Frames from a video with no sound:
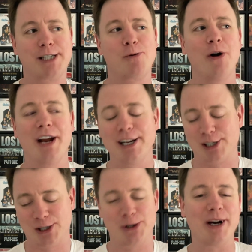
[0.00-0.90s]
one
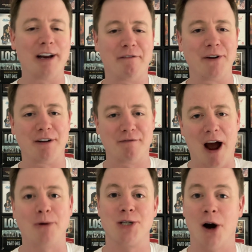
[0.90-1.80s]
is strictly for
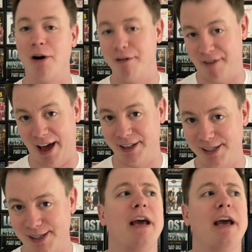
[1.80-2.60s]
devout horror fans.